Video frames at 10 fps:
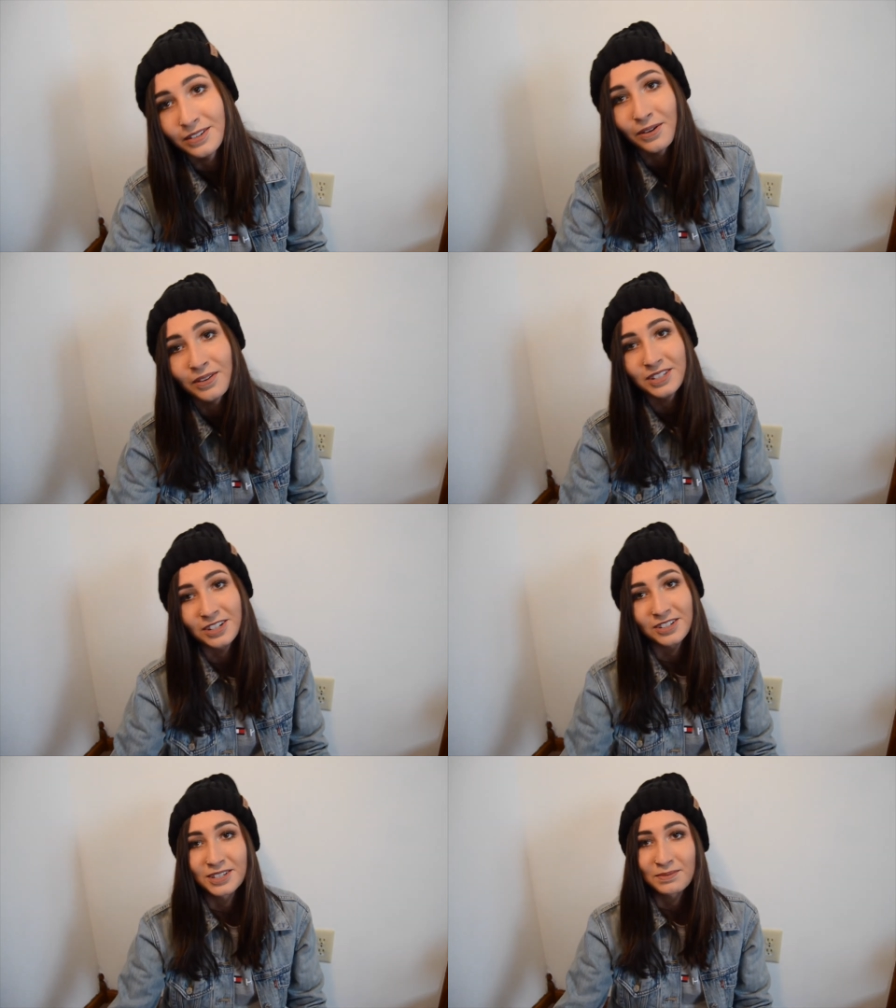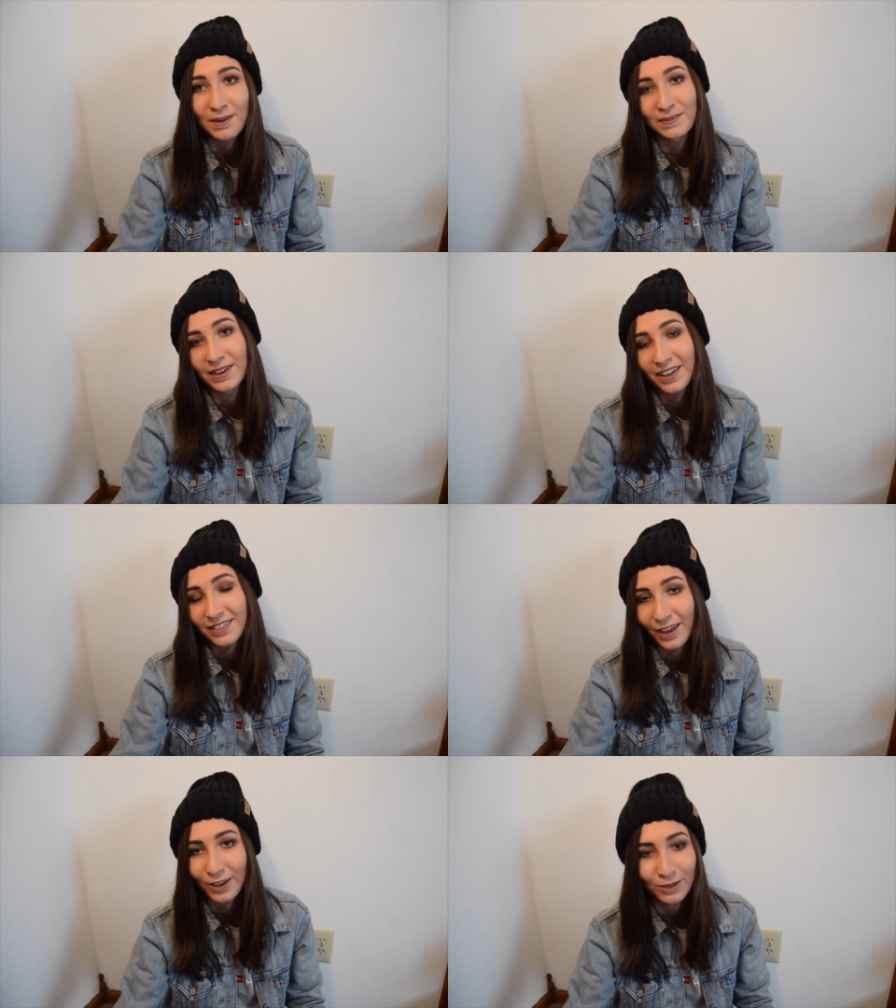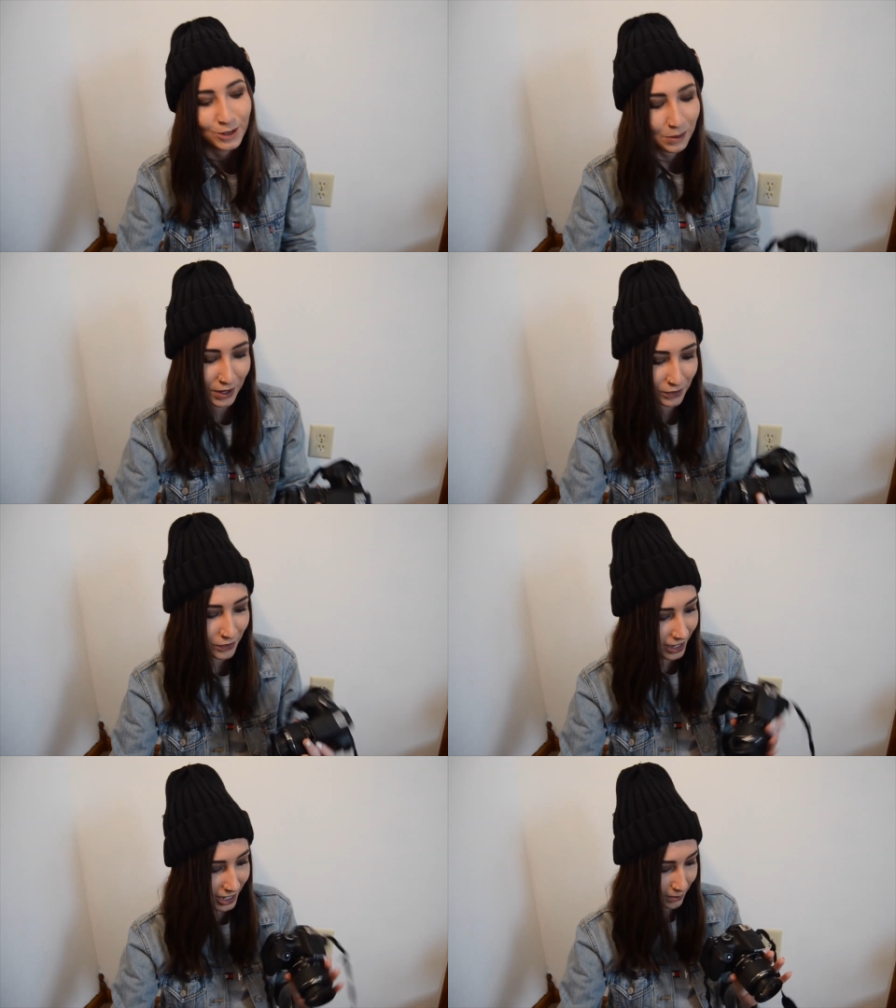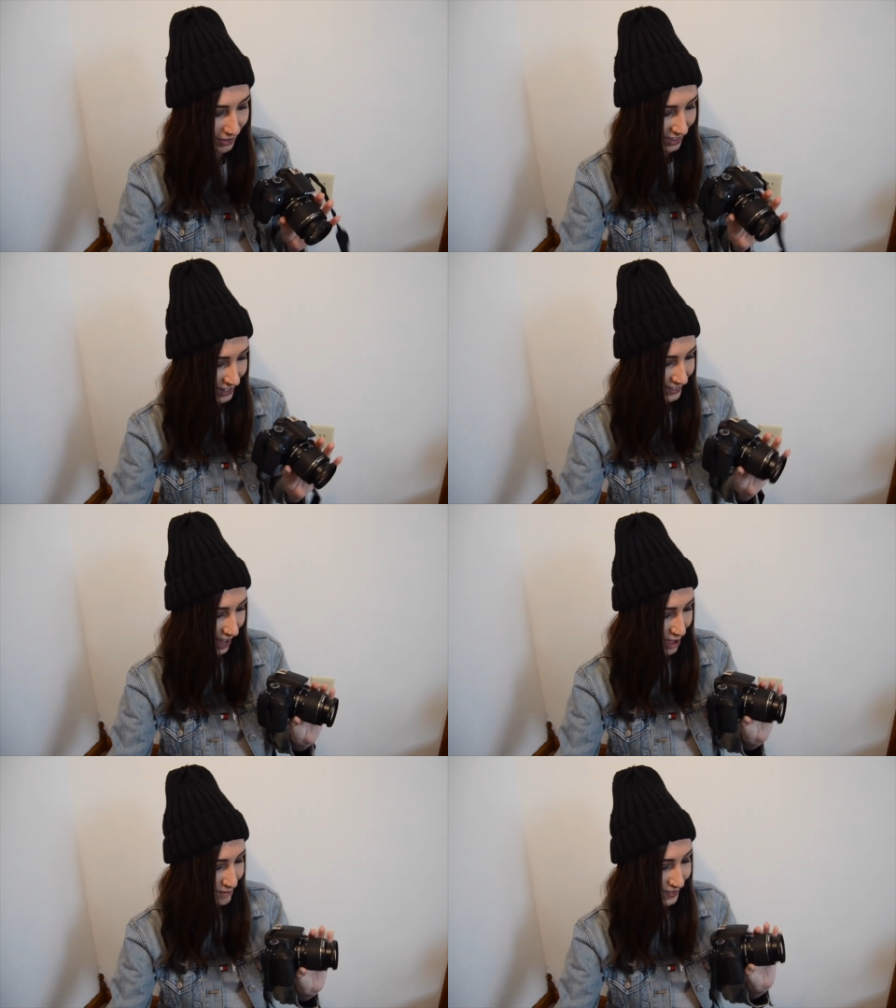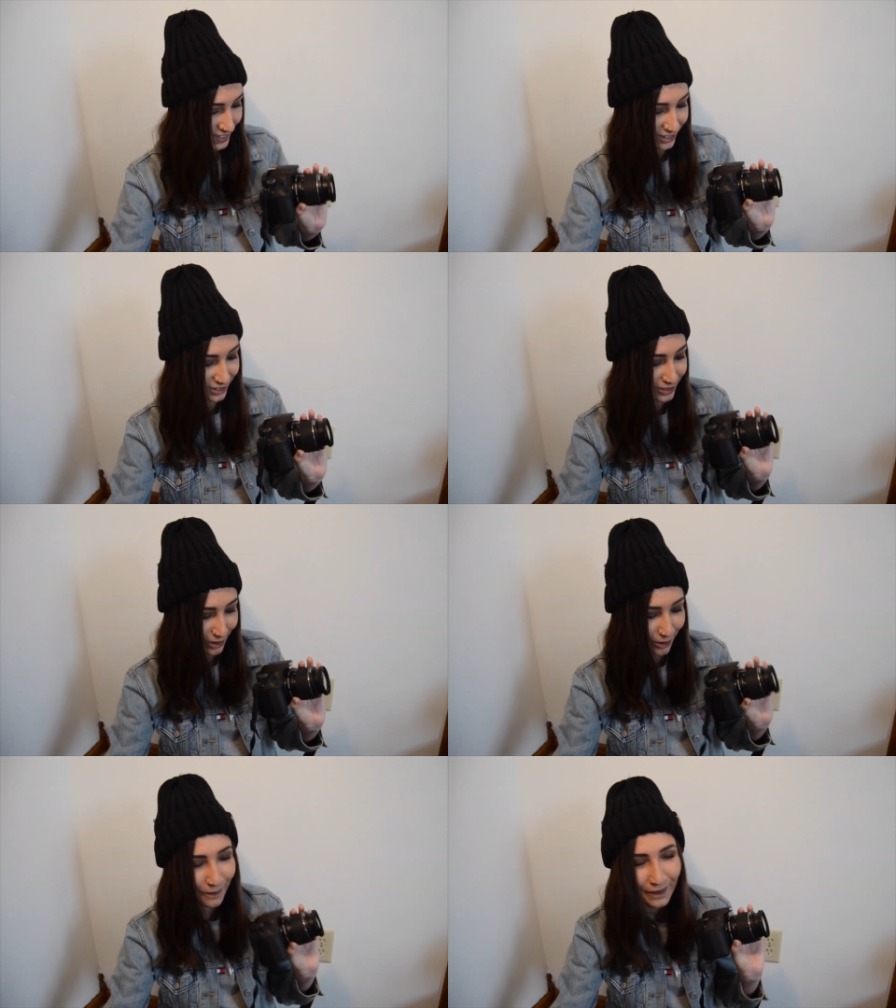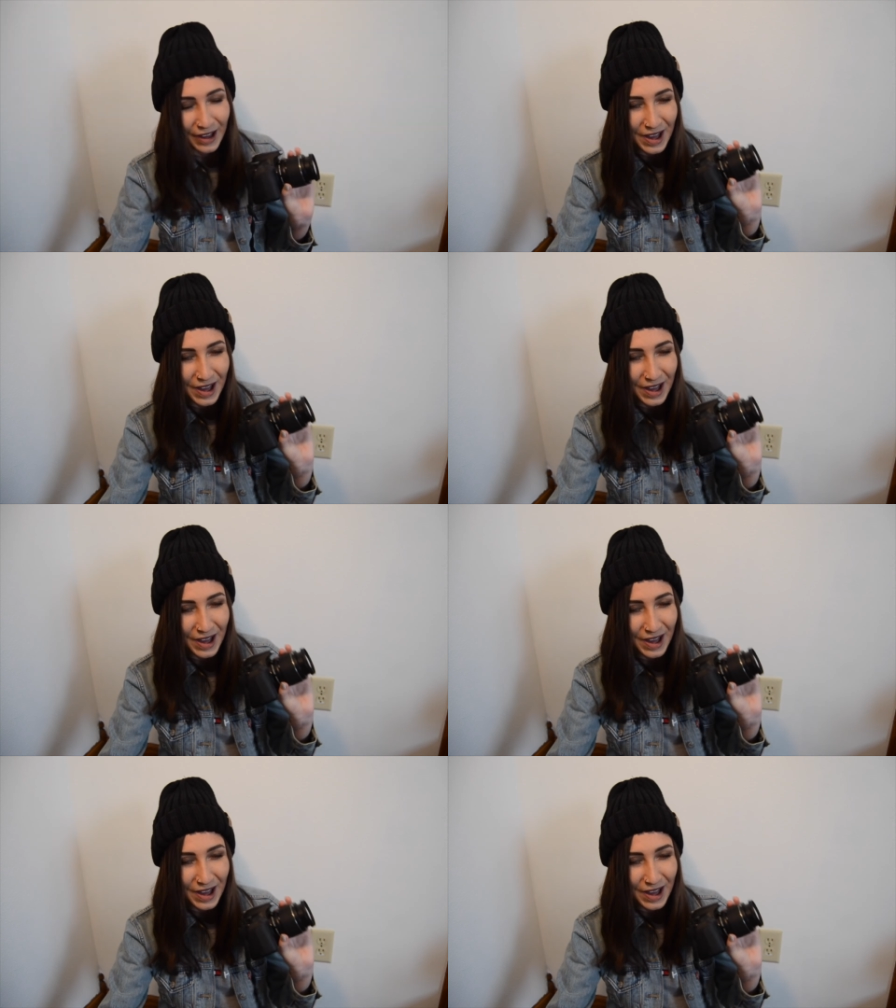so seriously, mom dad, thank you so much for getting me this. I'm so, so